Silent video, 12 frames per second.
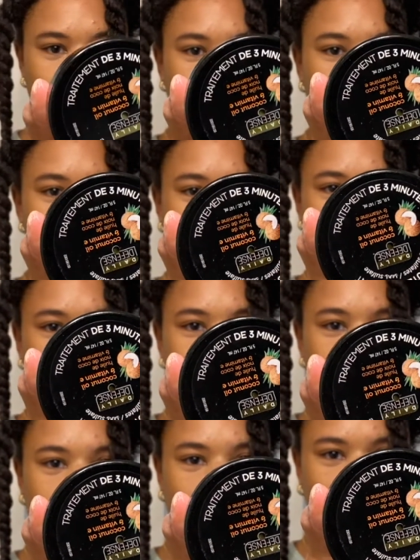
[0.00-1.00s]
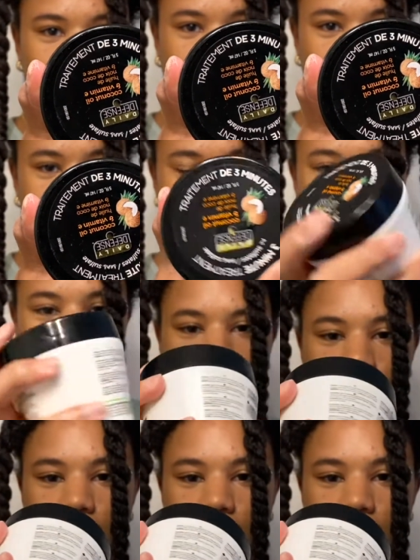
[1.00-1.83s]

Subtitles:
Maybe that's why I didn't like it that much, because I